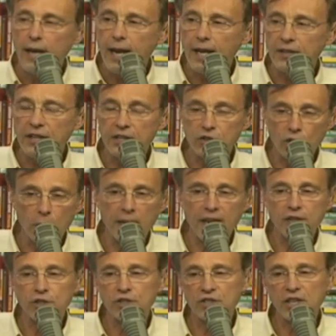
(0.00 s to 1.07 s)
And then Joe
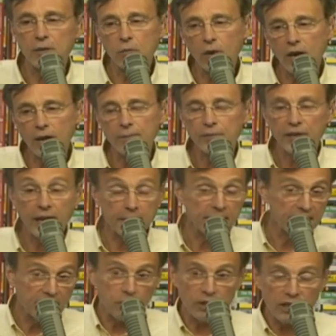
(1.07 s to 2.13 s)
Manchin said, well,
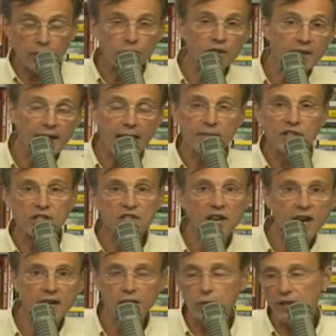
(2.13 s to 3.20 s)
and they were literally having this
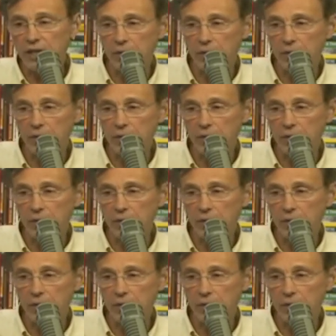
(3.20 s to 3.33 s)
colloquy.